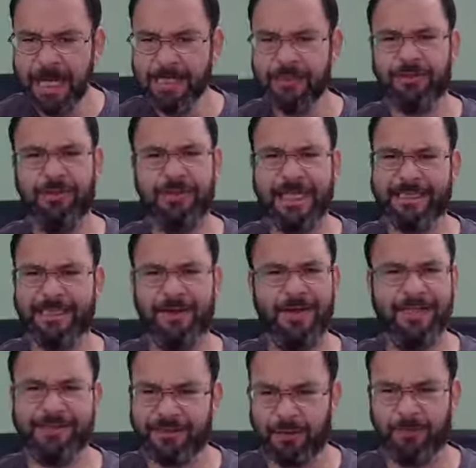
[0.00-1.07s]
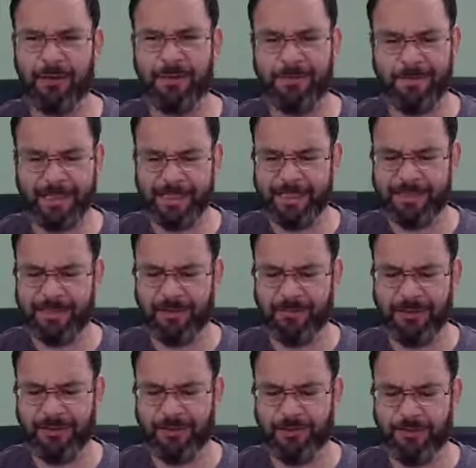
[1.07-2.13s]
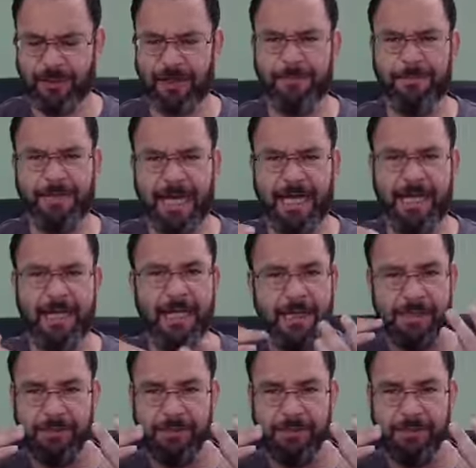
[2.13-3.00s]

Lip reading: So that's how I supplement my income, you know, by